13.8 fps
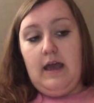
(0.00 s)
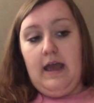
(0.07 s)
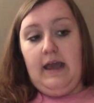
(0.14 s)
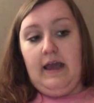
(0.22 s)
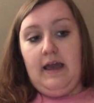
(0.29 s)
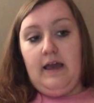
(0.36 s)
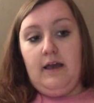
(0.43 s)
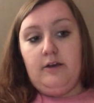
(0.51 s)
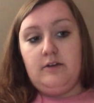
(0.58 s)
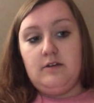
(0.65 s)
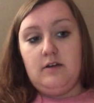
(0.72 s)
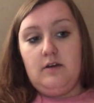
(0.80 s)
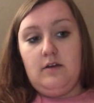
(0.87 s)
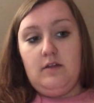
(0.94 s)

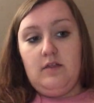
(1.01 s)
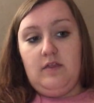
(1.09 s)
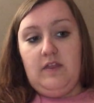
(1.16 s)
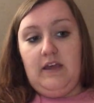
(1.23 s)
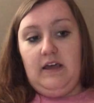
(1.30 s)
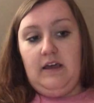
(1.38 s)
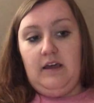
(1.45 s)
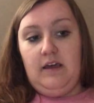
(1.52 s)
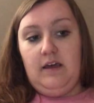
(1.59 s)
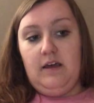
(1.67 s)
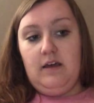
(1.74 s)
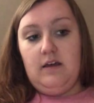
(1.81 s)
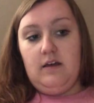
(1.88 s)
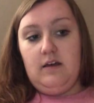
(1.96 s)
and the